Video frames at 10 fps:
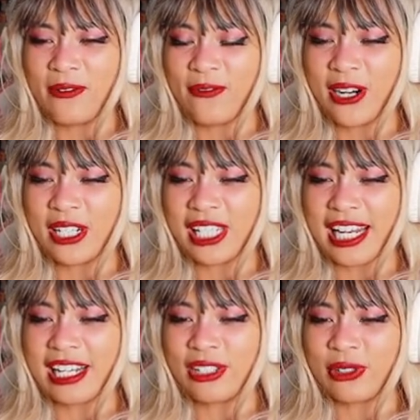okay. But first,
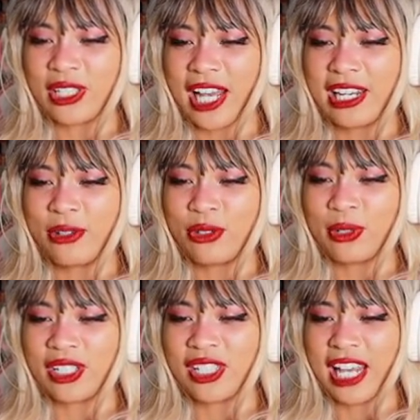I need to assign you to
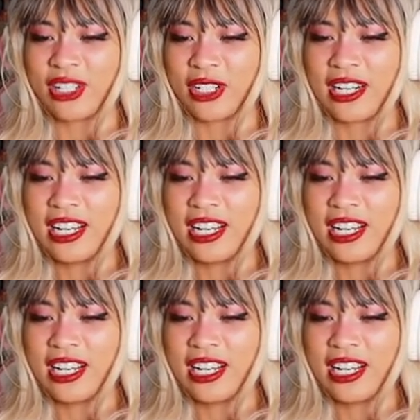a station.